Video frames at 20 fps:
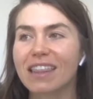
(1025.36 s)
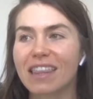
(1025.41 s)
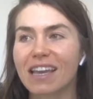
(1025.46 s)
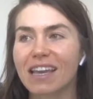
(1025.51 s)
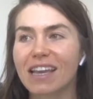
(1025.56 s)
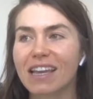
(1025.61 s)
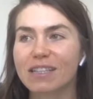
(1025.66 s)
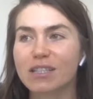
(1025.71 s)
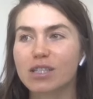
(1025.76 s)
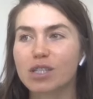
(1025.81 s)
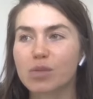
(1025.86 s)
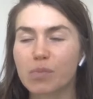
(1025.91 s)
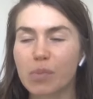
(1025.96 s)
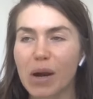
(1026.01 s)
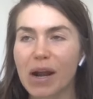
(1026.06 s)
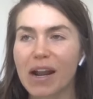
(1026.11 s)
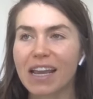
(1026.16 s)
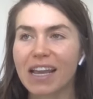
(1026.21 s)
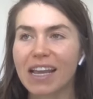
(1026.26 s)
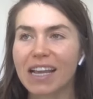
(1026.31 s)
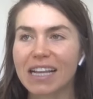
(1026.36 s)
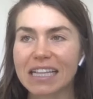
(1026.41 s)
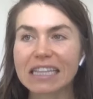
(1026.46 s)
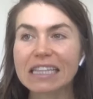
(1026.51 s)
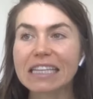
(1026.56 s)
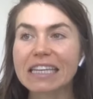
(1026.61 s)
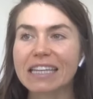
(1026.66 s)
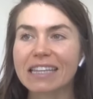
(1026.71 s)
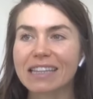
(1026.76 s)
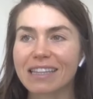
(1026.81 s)
that can spread it
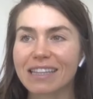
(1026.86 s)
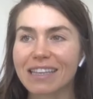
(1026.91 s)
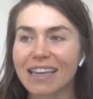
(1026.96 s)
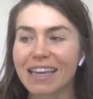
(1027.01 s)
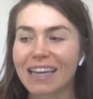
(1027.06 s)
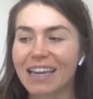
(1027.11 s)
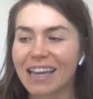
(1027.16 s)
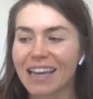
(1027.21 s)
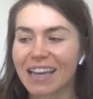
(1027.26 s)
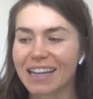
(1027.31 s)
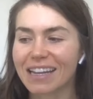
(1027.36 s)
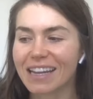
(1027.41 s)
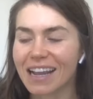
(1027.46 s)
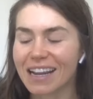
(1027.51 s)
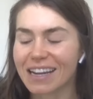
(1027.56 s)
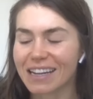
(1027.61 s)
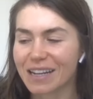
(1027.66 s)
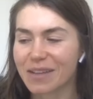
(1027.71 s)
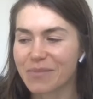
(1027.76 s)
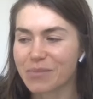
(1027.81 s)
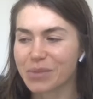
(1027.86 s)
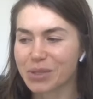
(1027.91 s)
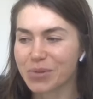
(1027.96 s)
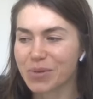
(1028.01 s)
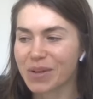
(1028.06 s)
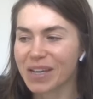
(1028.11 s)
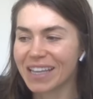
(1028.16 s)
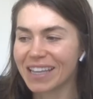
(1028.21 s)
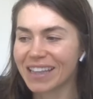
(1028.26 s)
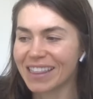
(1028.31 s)
cleanly and get it in
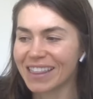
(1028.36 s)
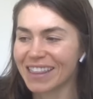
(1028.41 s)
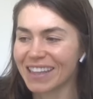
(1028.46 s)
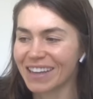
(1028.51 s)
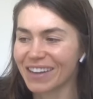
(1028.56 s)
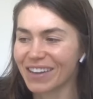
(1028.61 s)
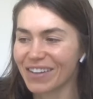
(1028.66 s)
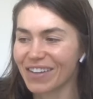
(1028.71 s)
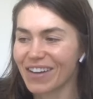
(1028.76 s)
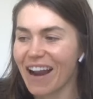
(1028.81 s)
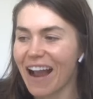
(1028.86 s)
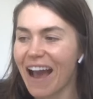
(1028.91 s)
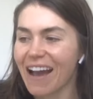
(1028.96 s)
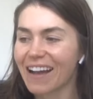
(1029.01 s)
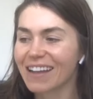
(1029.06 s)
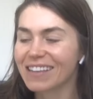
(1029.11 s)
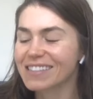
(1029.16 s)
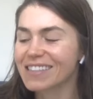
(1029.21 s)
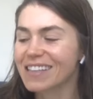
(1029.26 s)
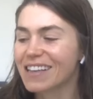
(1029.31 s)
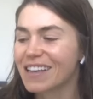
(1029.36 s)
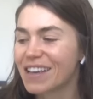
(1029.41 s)
between the cracks.